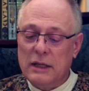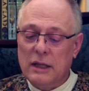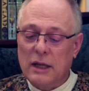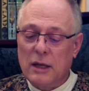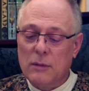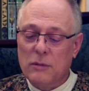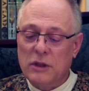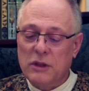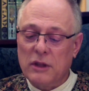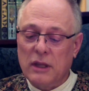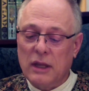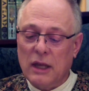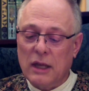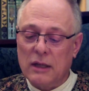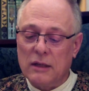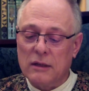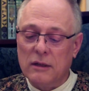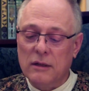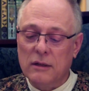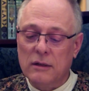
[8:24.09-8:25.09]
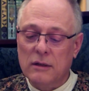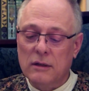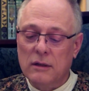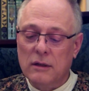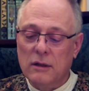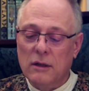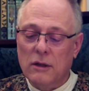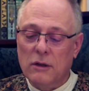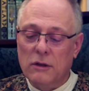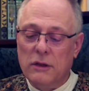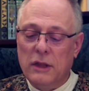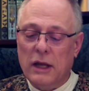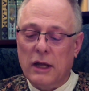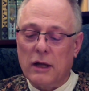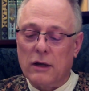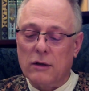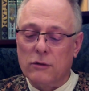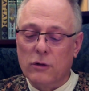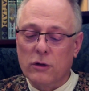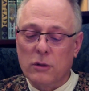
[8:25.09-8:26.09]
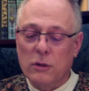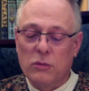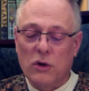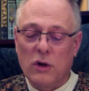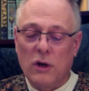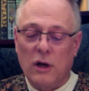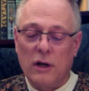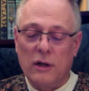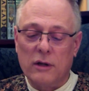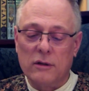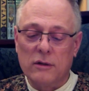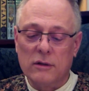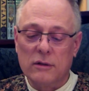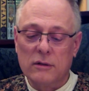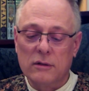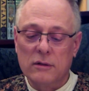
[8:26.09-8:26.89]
cometh again, there, look abroad.